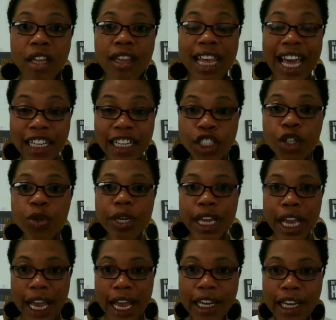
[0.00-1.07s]
That's
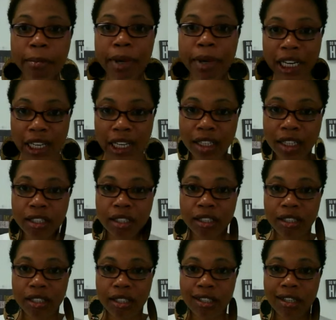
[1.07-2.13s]
creating money.
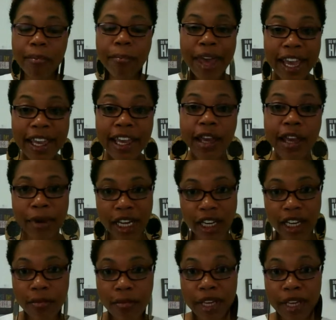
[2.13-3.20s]
Making
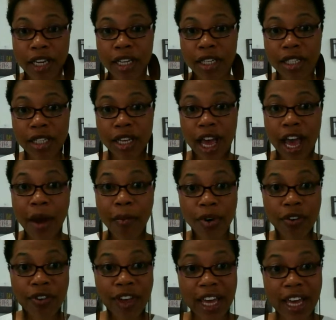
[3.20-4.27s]
money means I
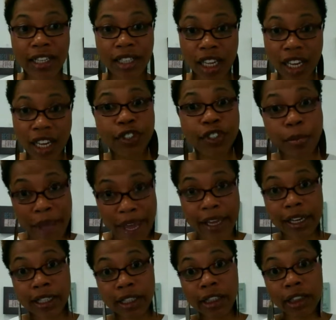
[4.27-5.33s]
would have had to leave
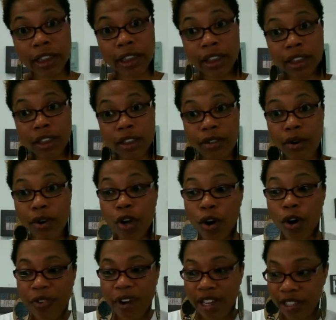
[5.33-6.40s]
Jamaica or
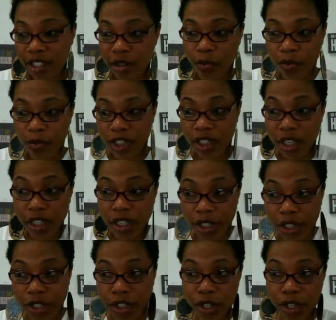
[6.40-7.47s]
go find something
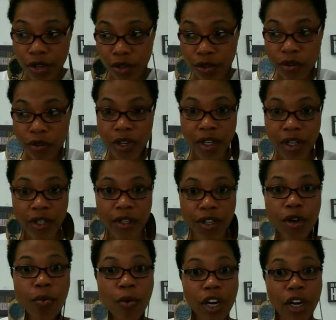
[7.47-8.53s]
to do.
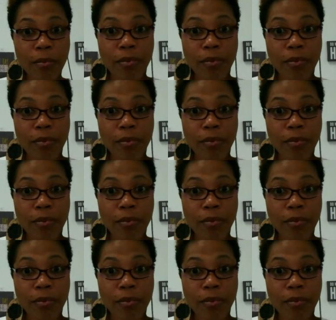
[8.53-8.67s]
You want